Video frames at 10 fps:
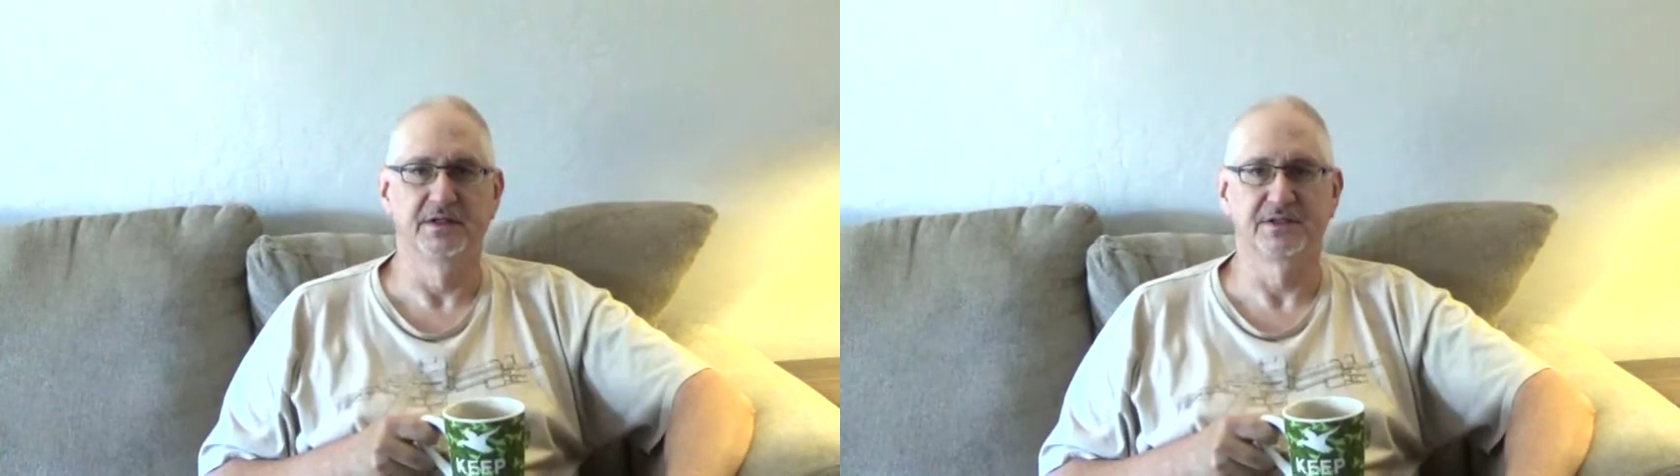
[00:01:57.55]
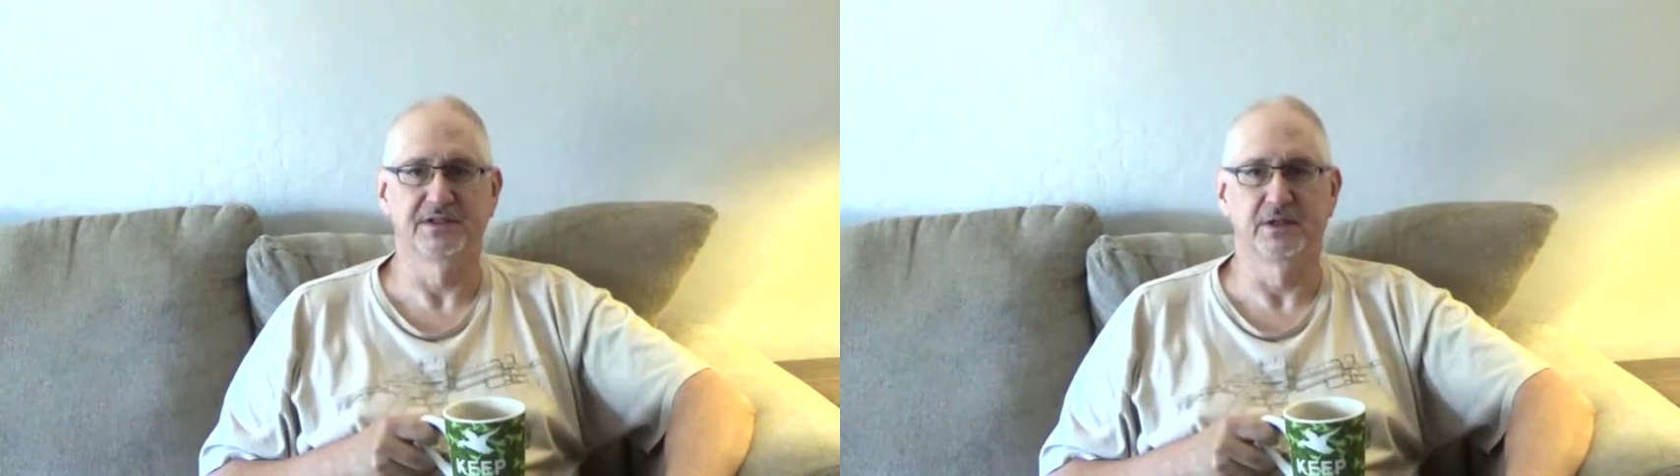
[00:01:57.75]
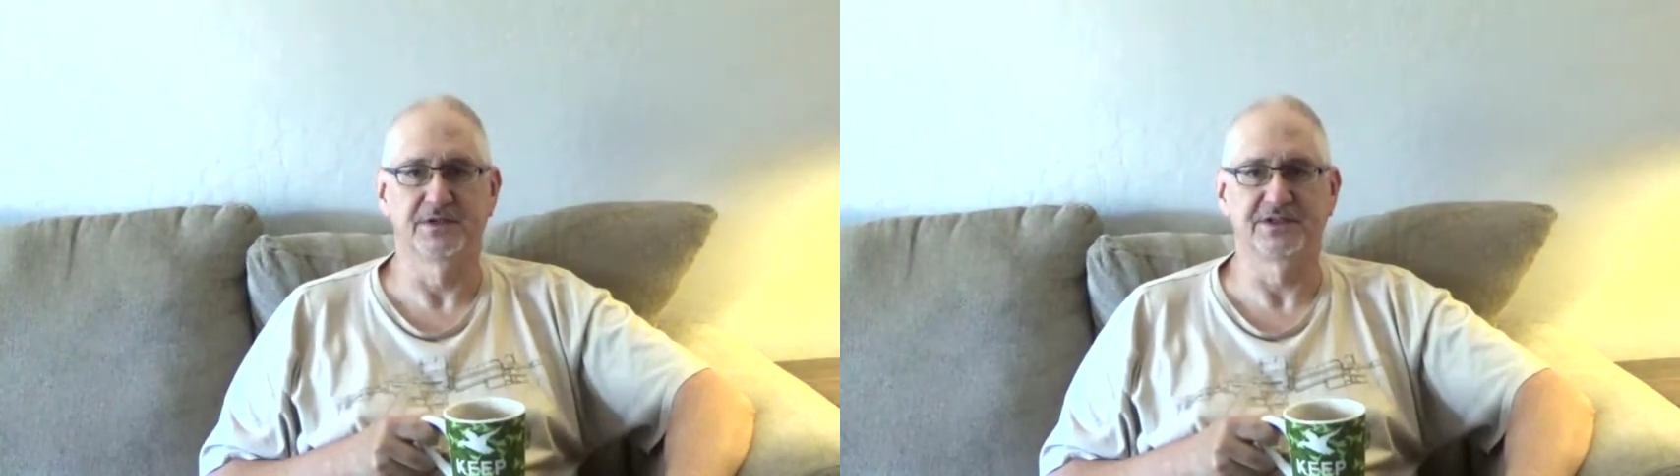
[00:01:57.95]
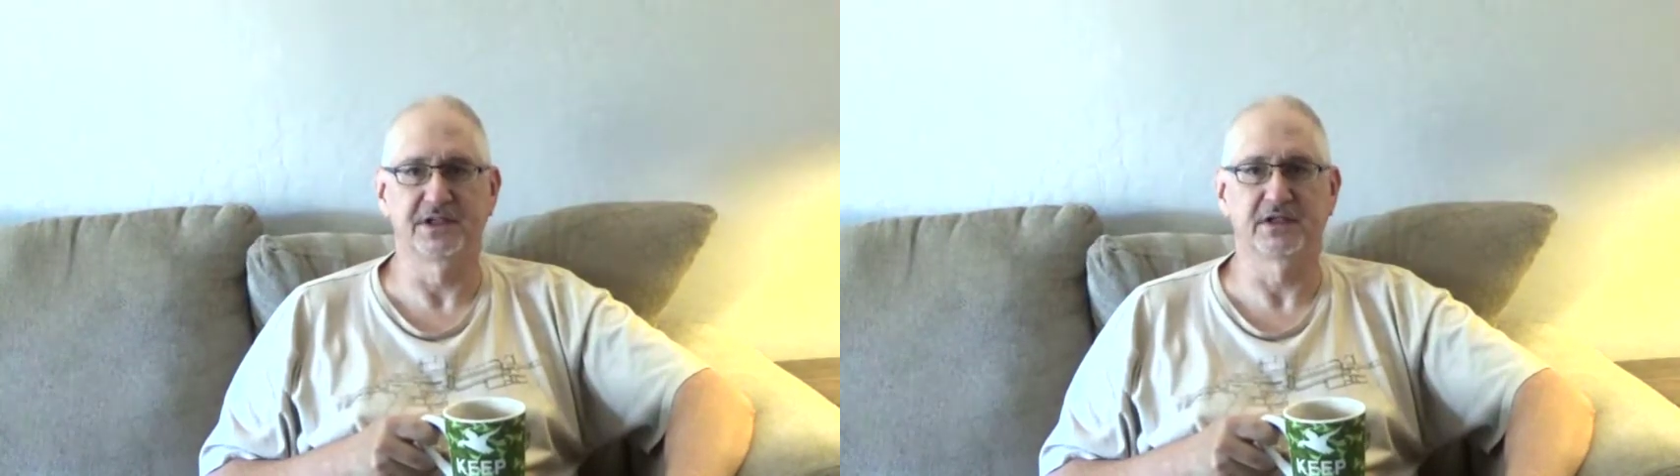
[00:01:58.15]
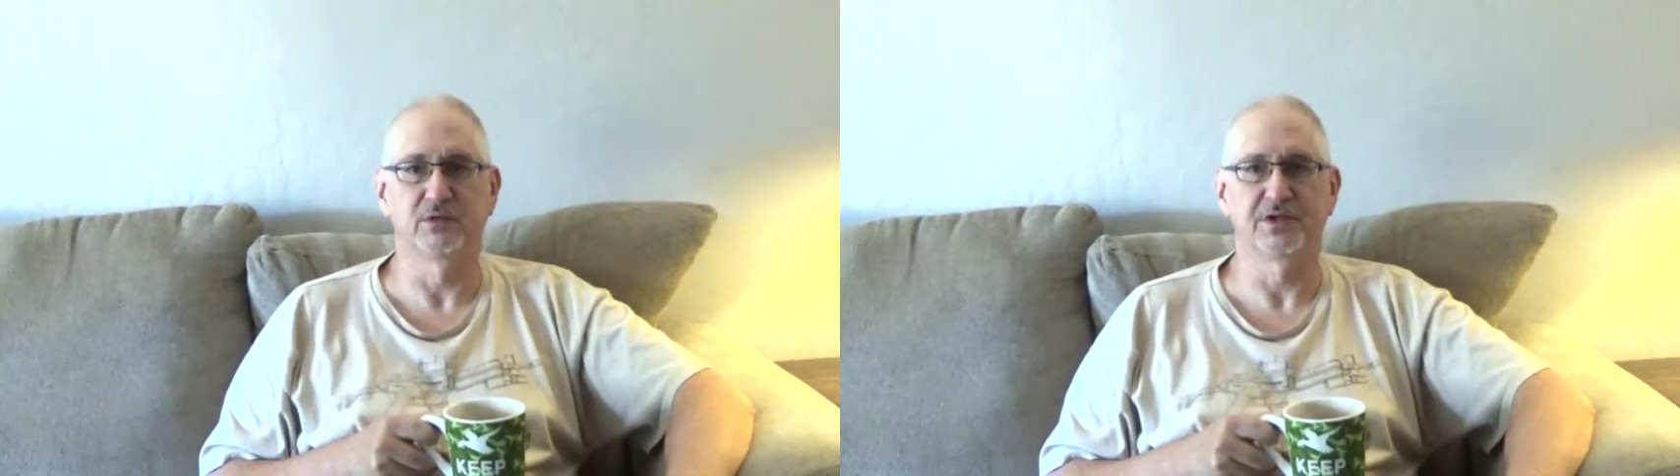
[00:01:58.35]
So
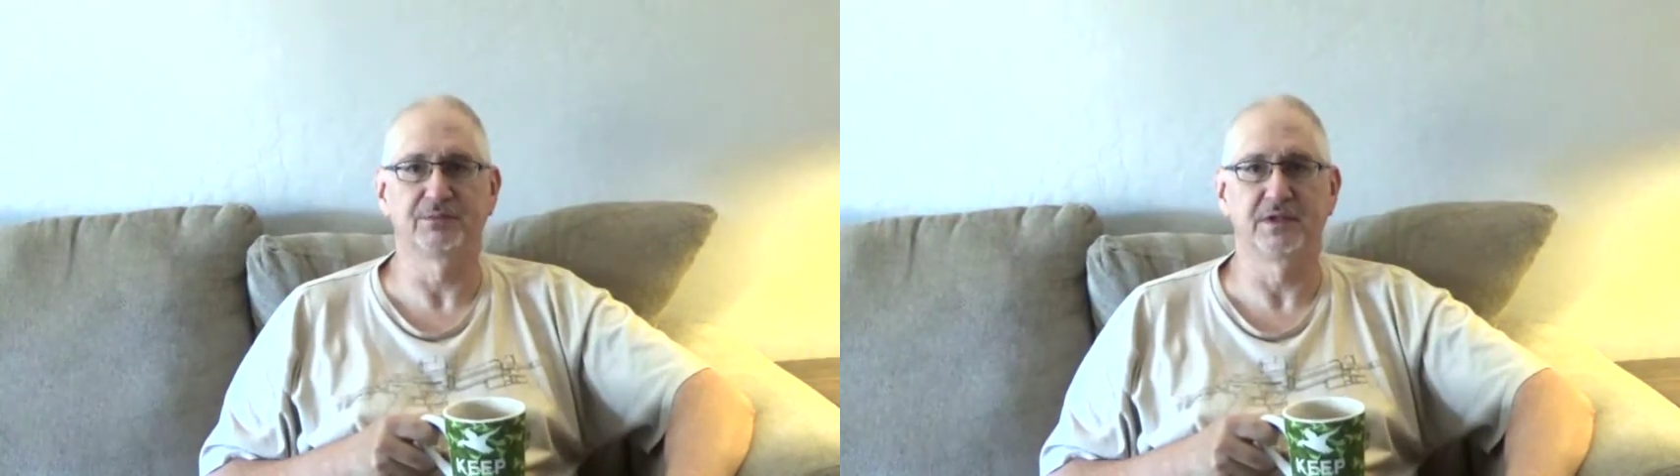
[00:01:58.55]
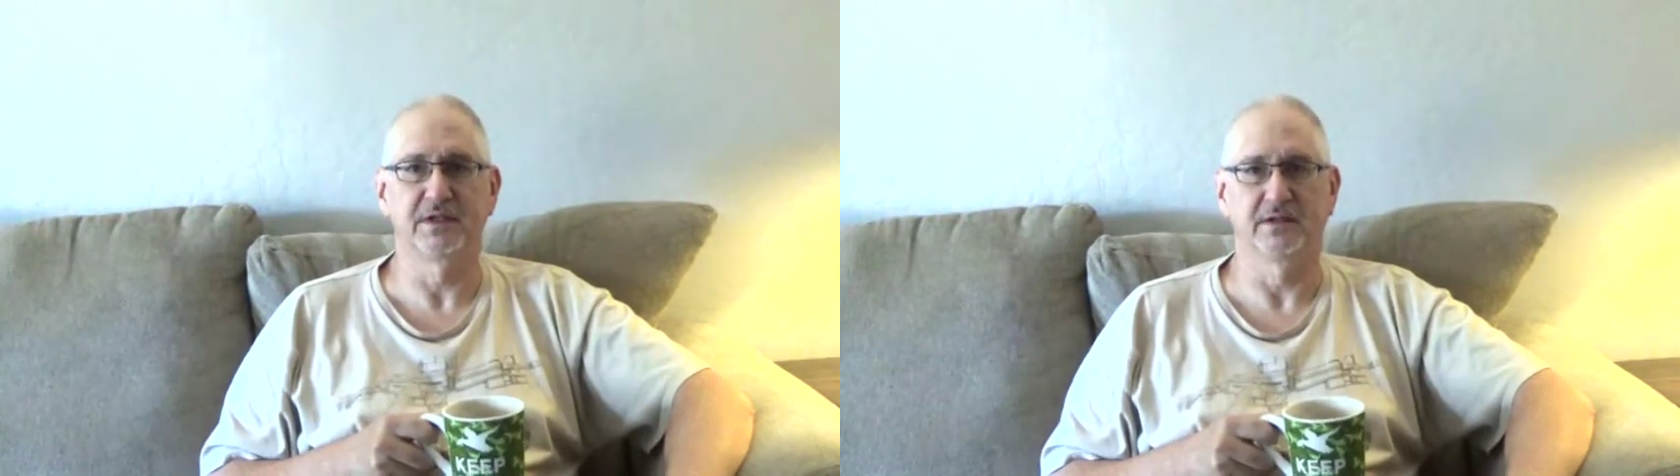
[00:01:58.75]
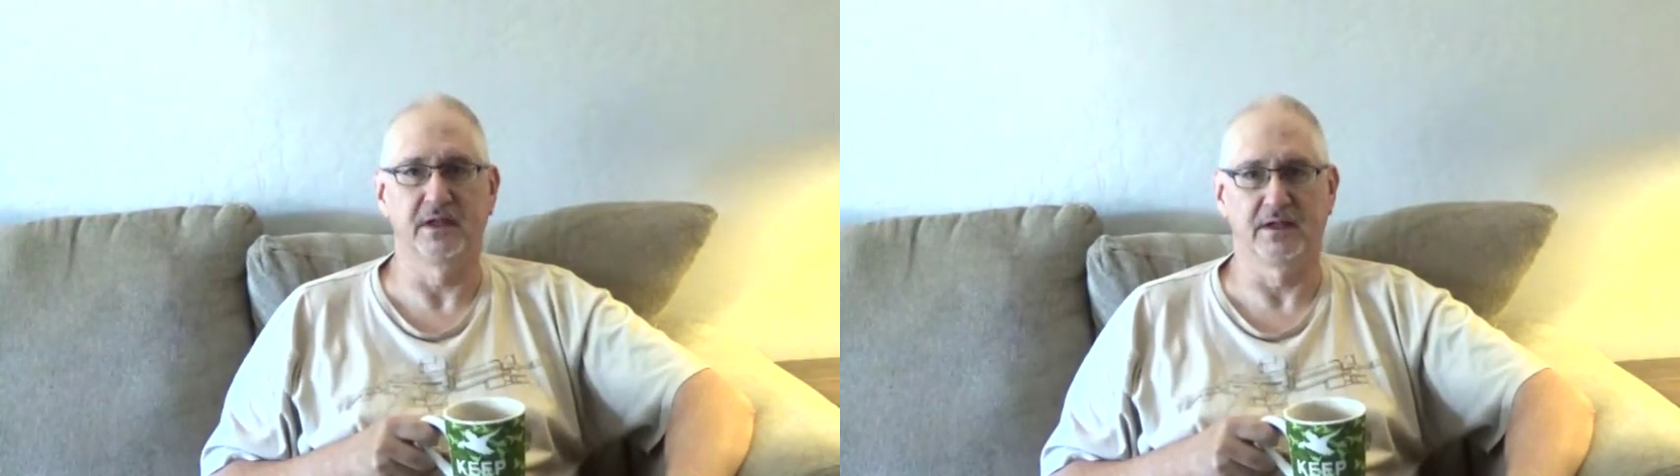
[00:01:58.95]
stick with me and,